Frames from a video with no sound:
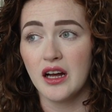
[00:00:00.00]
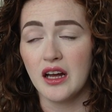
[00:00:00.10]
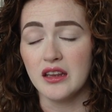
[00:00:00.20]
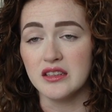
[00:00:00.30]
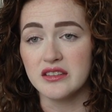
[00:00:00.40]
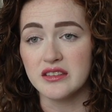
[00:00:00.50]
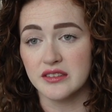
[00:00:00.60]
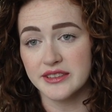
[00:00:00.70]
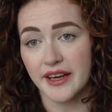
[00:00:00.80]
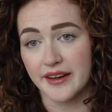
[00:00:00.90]
and there's
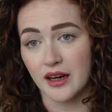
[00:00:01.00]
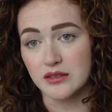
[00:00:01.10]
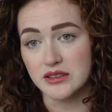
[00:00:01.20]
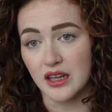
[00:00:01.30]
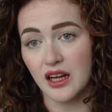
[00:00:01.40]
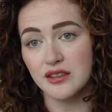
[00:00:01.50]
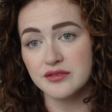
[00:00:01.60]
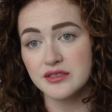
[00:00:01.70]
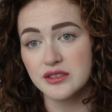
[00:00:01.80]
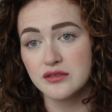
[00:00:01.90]
still 10 hours
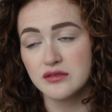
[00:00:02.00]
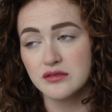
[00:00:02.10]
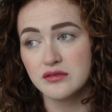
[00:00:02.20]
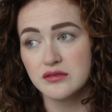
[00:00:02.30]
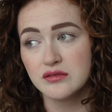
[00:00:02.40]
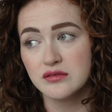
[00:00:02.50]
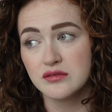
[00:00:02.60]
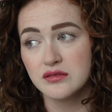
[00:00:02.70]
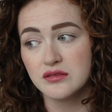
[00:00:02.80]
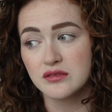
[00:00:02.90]
left.
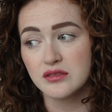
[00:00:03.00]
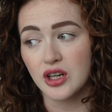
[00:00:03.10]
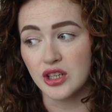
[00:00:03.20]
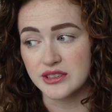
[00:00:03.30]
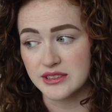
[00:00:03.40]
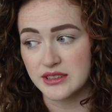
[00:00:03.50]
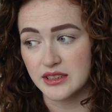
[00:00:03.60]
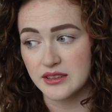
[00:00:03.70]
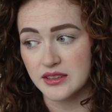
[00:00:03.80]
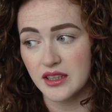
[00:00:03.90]

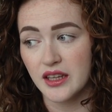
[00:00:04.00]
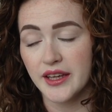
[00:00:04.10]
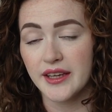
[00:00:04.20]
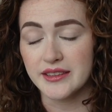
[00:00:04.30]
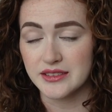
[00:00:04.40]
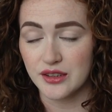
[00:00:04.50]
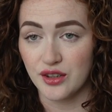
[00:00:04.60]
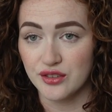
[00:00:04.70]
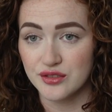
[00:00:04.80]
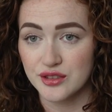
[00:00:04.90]
Honestly, it's
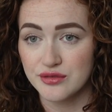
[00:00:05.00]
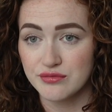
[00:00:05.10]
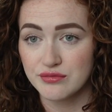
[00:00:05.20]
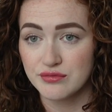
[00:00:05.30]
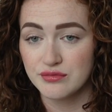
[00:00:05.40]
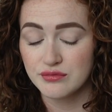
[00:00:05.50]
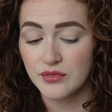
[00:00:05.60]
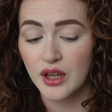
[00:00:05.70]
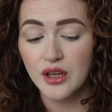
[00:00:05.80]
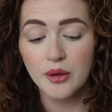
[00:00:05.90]
long.
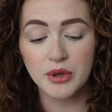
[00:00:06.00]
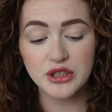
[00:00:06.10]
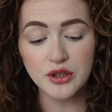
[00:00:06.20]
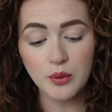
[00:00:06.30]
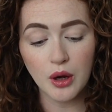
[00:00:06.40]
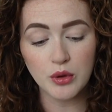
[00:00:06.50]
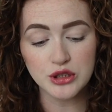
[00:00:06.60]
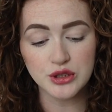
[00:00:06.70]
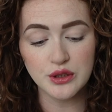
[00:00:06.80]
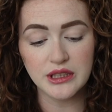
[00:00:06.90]
But I don't know what I want
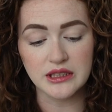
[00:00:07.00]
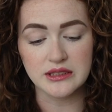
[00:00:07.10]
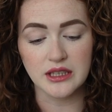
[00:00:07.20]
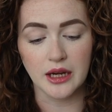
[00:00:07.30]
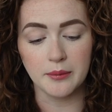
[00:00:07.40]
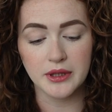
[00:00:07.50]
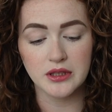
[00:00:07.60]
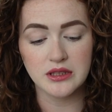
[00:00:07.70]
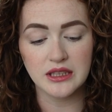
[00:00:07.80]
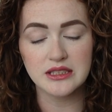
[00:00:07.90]
to do there this time,
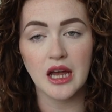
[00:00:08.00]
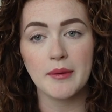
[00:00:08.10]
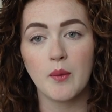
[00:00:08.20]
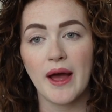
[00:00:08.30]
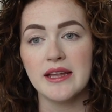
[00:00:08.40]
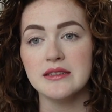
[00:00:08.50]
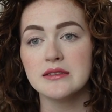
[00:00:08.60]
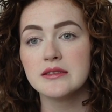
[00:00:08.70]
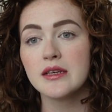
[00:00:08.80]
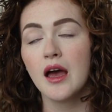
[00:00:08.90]
because last time
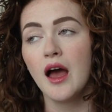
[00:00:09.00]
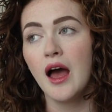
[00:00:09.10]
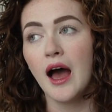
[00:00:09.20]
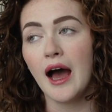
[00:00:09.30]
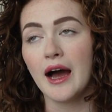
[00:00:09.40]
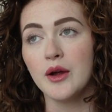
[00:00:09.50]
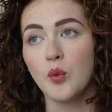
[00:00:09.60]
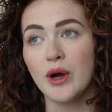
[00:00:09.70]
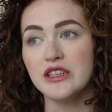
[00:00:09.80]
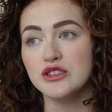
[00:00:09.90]
I
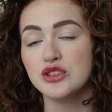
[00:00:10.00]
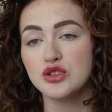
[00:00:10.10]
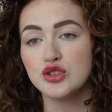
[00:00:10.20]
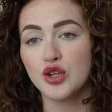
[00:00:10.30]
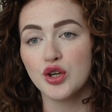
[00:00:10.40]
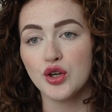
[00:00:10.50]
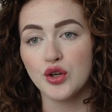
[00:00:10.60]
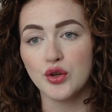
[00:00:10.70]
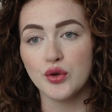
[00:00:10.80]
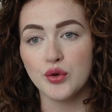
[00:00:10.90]
went
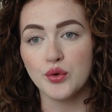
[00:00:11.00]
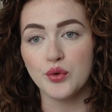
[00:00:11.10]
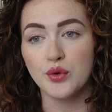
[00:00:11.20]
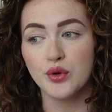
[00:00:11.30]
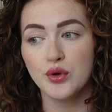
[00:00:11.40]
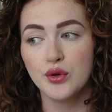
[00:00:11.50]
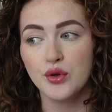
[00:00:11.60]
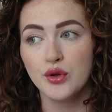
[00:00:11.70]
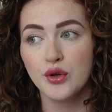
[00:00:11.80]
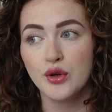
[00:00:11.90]
to
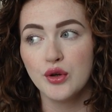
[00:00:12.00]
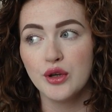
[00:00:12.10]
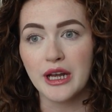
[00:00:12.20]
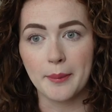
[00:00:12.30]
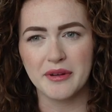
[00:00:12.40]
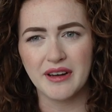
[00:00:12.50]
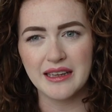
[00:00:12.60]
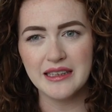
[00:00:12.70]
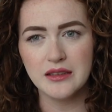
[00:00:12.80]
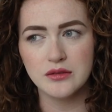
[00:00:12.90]
Napa
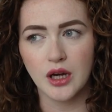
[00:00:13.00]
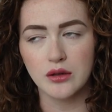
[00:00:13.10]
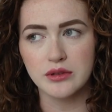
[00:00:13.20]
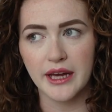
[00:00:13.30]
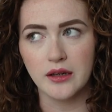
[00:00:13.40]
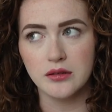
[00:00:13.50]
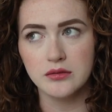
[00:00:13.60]
Valley. No, yeah,